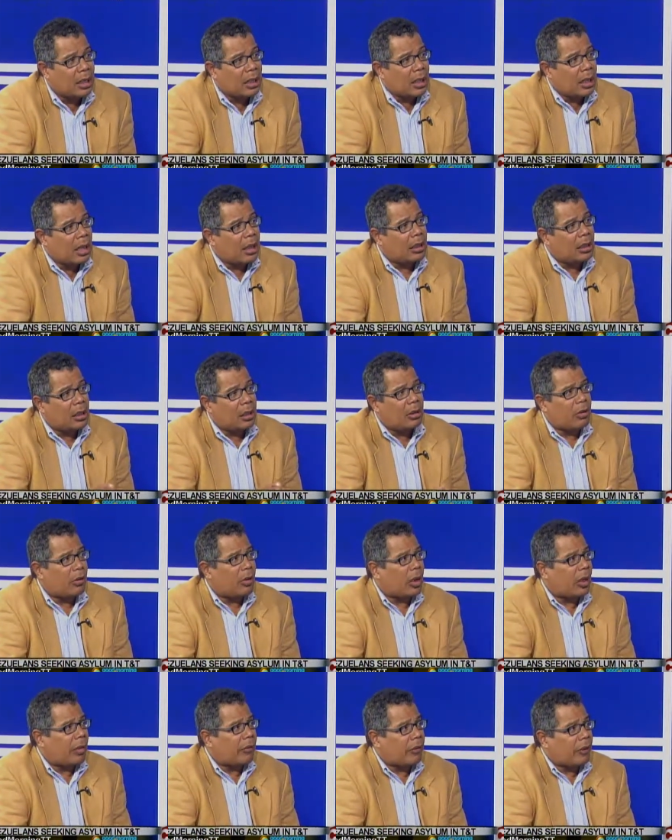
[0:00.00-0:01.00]
And then you
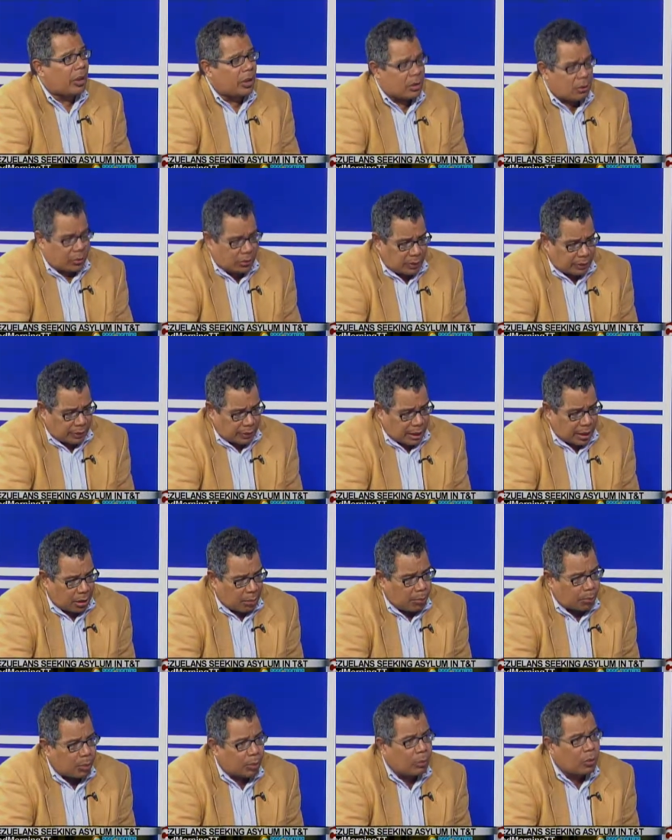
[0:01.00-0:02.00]
have countries like
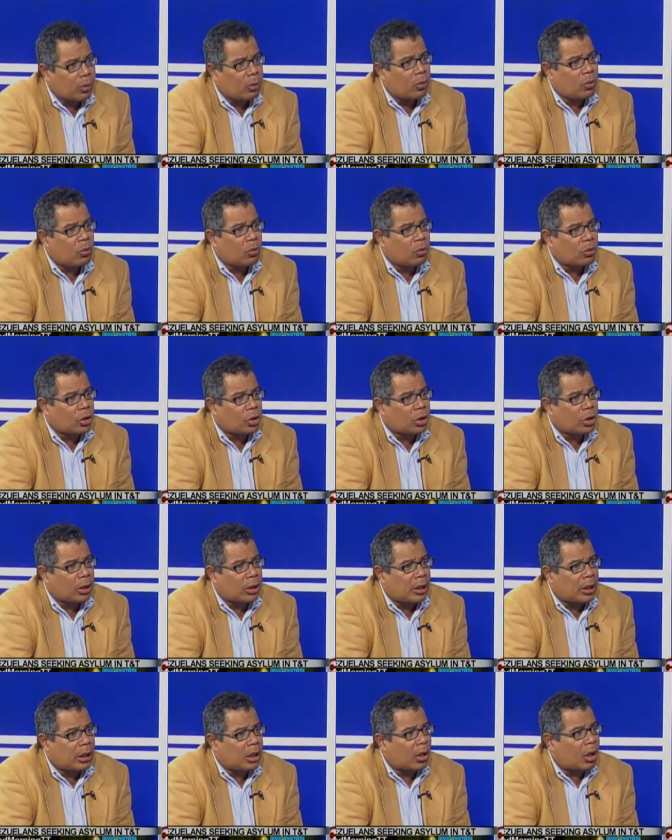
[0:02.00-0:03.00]
Peru,
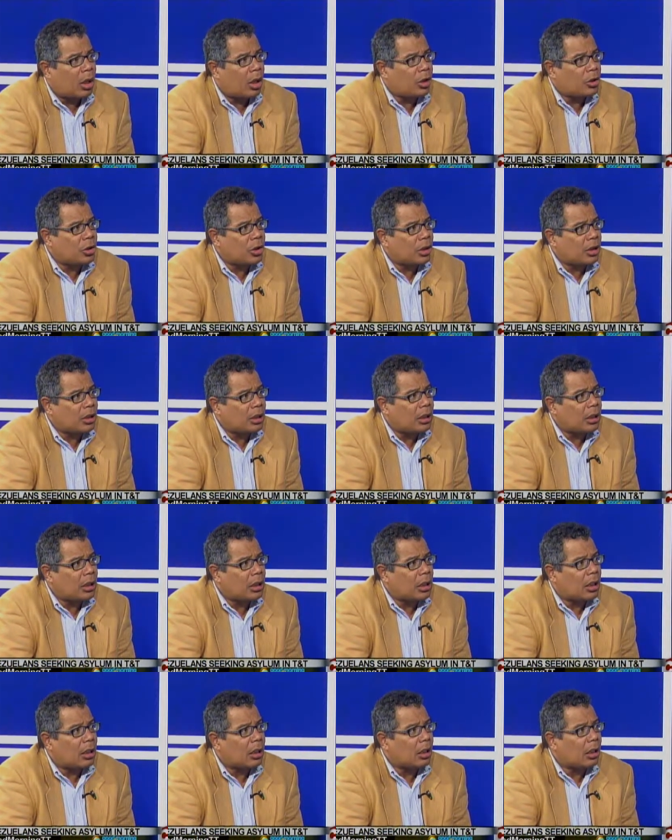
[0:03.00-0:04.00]
Chile,
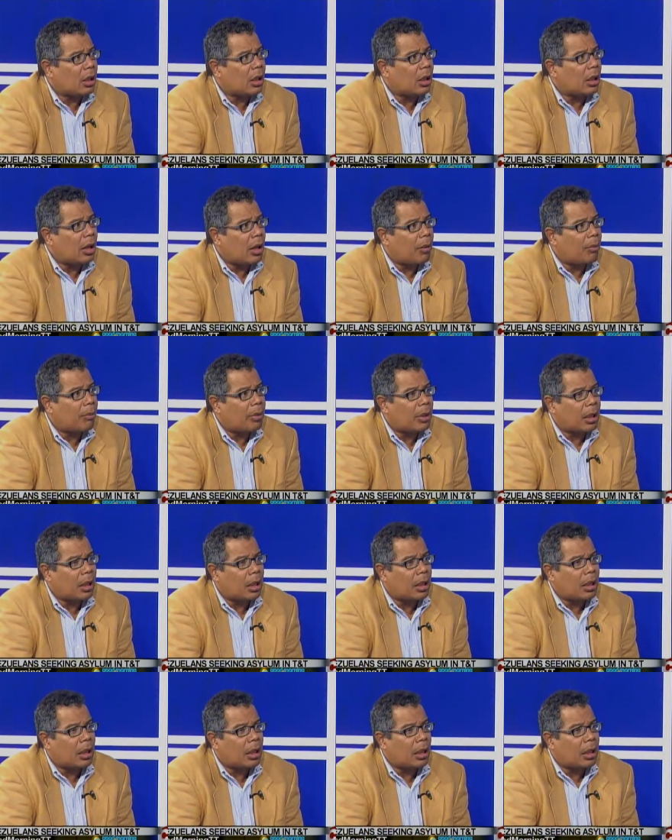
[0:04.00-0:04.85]
Argentina, Colombia,